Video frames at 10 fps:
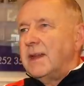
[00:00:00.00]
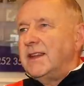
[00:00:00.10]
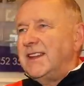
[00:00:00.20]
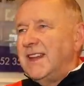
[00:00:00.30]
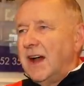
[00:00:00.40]

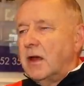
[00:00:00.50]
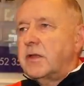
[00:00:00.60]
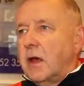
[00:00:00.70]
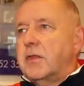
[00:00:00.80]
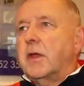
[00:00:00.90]
Yeah,
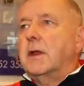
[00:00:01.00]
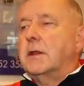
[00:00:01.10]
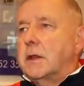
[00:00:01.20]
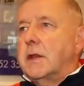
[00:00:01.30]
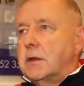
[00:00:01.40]
I think
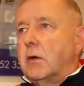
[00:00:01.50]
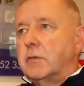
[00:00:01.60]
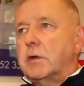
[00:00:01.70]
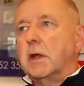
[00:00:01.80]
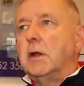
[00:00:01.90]
there's
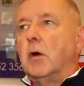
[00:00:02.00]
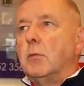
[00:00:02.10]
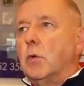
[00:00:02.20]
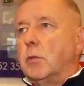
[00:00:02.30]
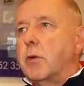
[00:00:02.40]
obviously a
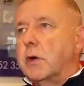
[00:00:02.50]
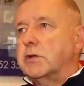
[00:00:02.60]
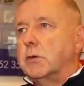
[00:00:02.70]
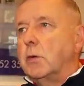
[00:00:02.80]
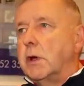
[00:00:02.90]
lot more
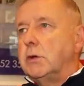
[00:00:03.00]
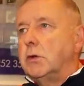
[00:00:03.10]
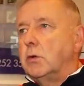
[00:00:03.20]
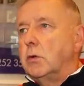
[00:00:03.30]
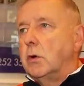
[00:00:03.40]
pressure when
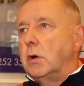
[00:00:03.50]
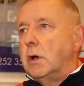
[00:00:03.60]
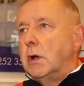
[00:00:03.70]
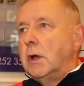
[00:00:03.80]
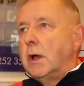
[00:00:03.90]
you're,
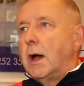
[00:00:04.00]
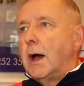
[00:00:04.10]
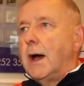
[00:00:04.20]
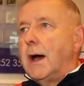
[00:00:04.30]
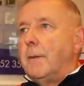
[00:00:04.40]

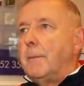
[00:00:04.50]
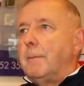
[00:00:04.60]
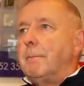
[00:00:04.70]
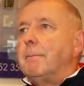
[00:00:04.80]
I